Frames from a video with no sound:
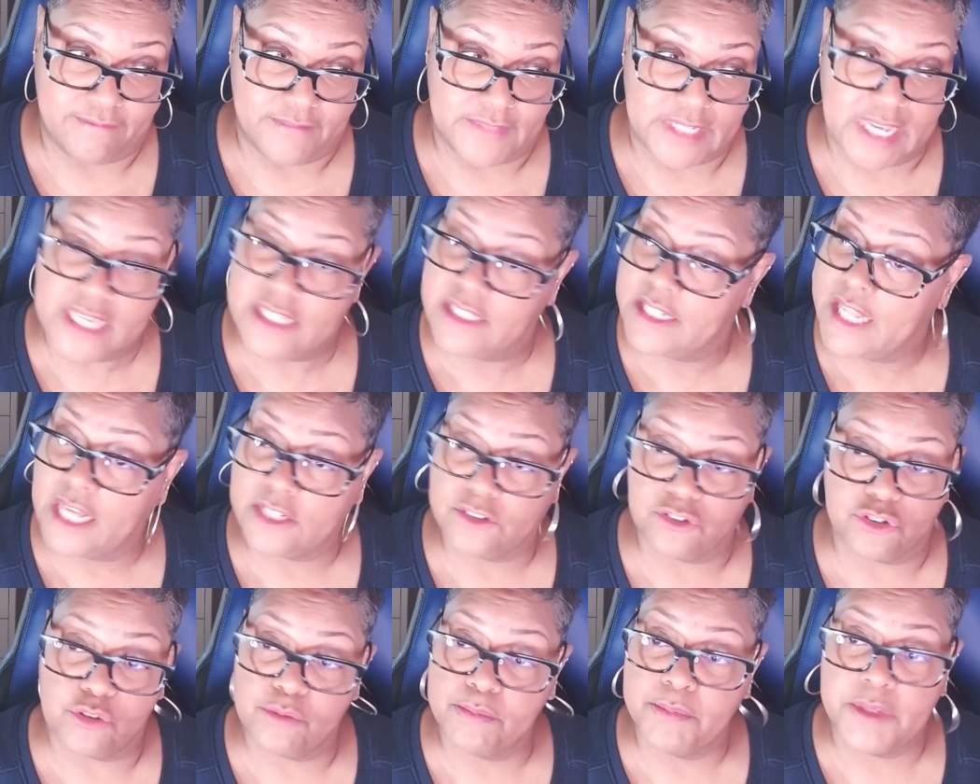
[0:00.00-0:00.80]
And
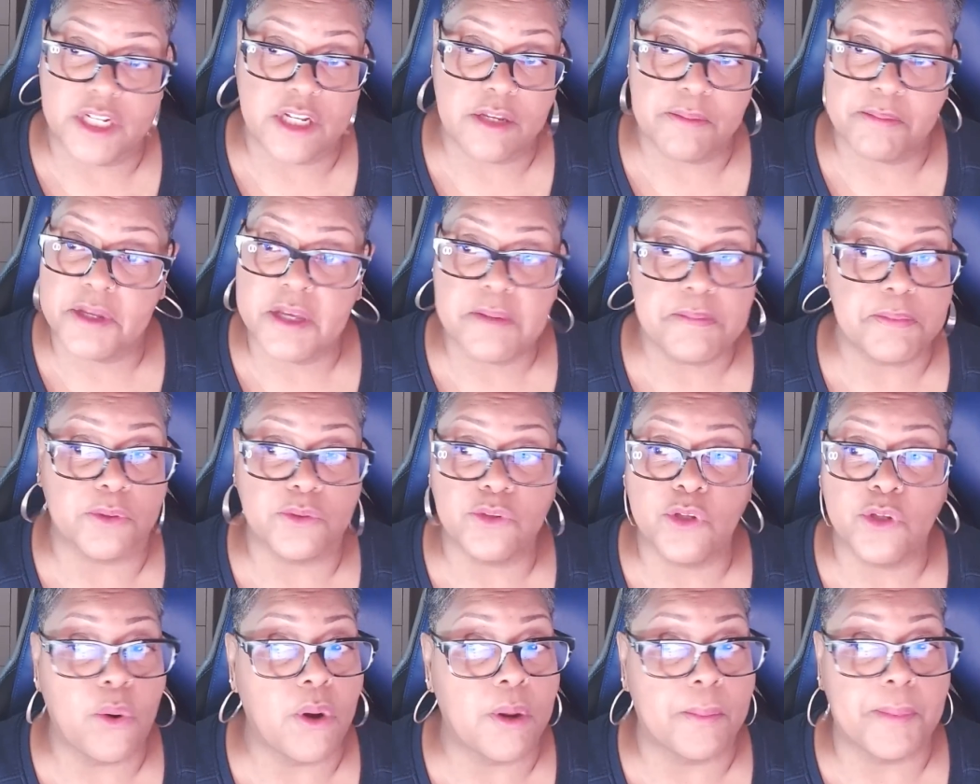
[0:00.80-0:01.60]
not too many people
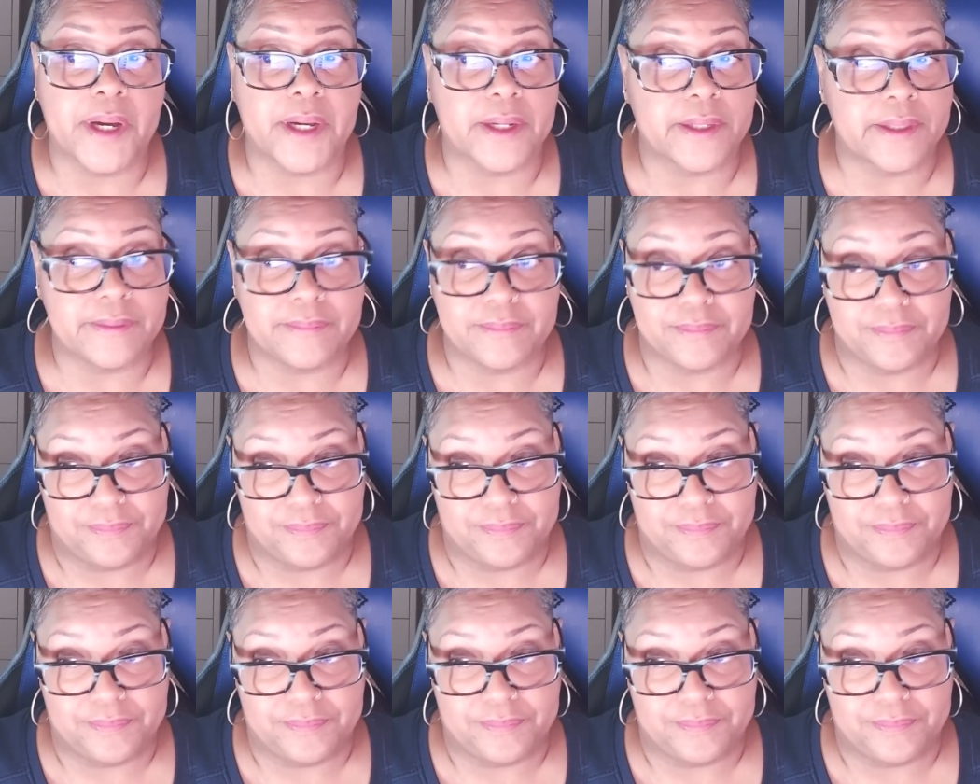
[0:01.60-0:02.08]
know about it.